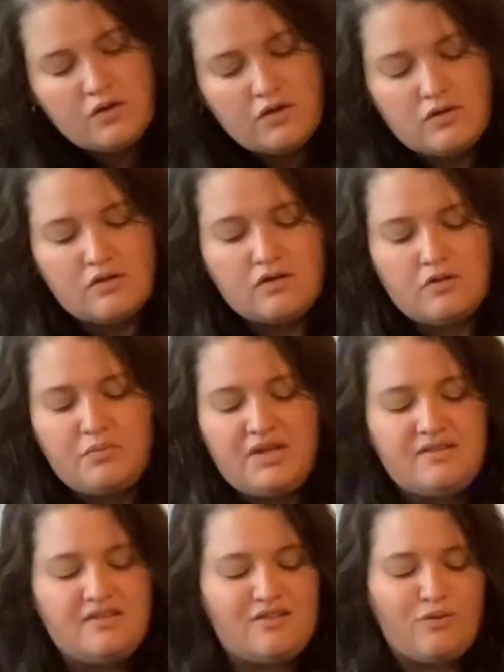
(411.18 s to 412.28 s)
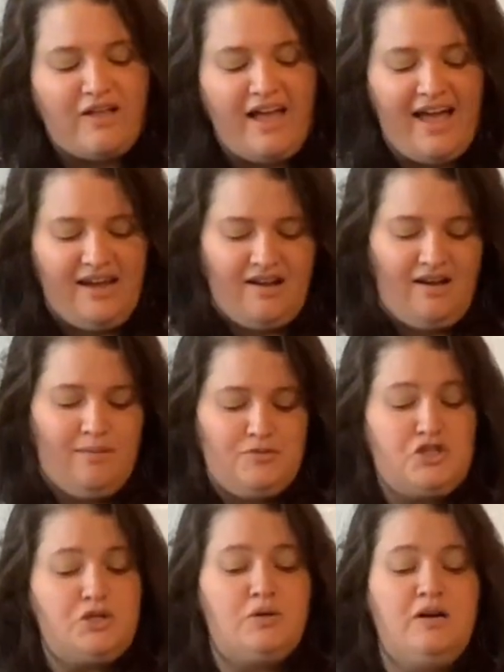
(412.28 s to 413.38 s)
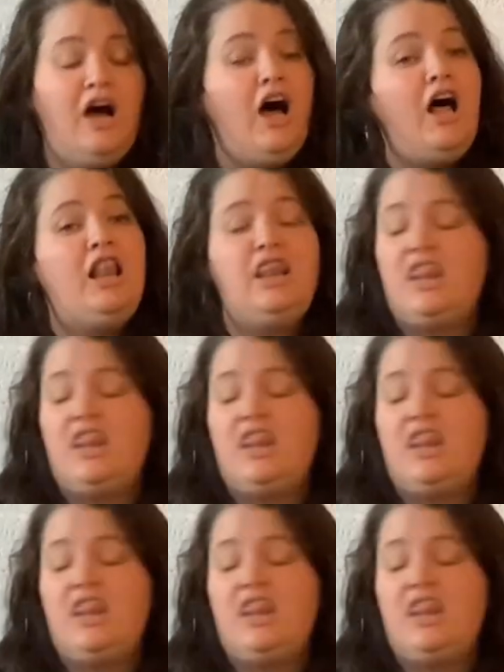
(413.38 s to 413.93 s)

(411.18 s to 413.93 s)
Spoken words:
those little pieces will add up to a